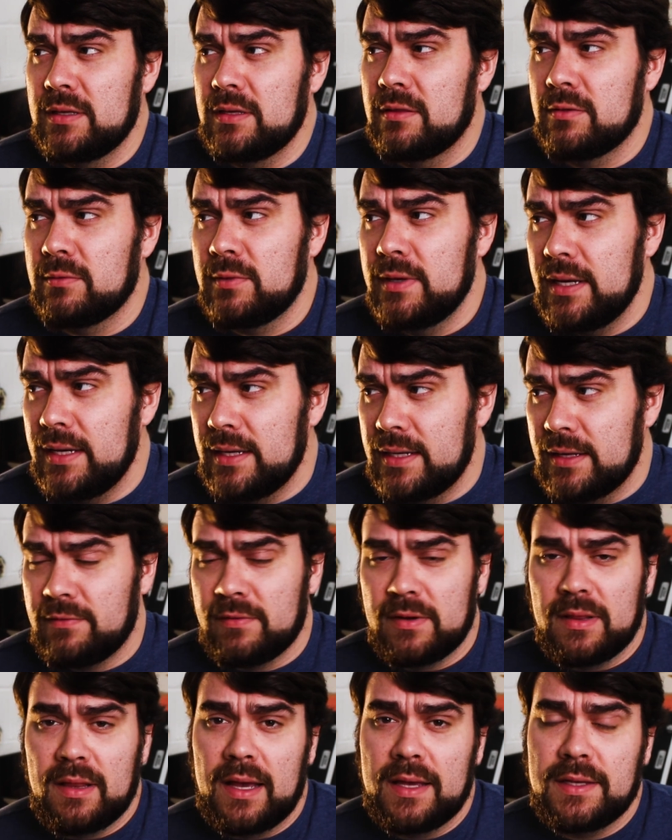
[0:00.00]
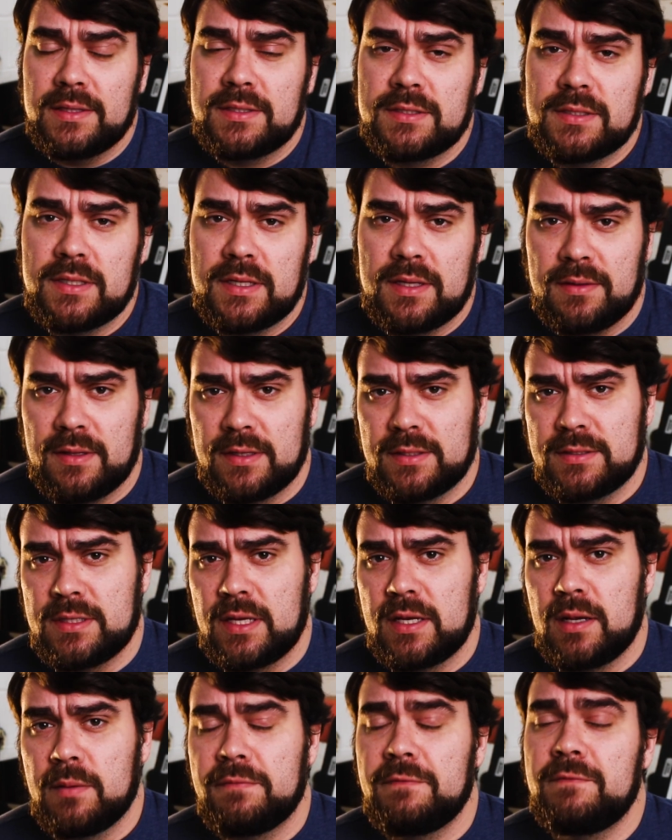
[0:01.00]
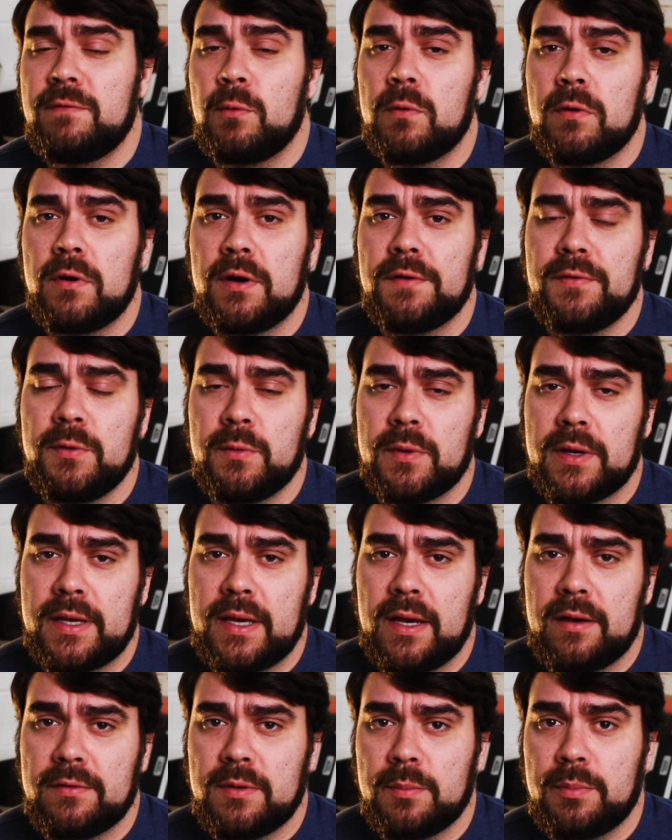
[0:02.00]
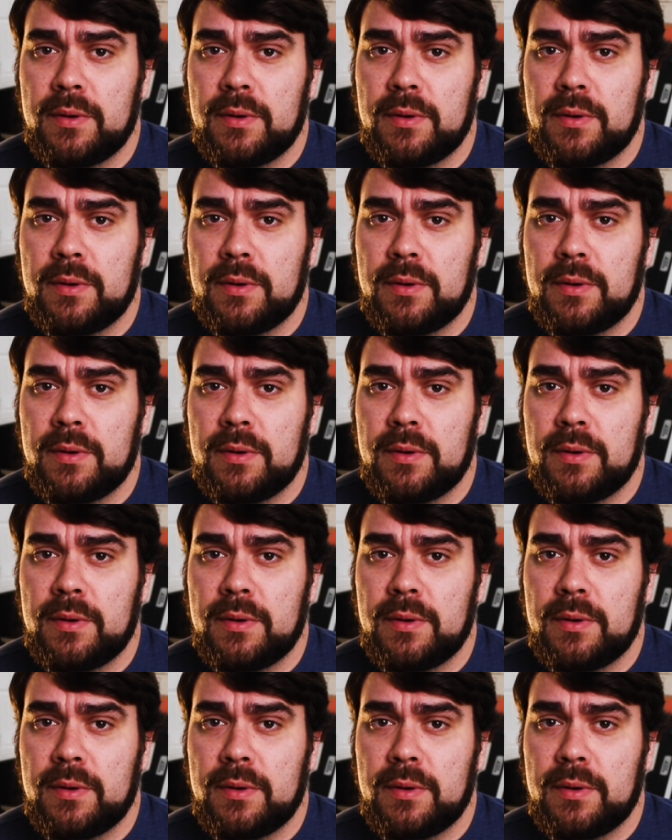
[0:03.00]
3 different lights in this setup, 4 if you want to count the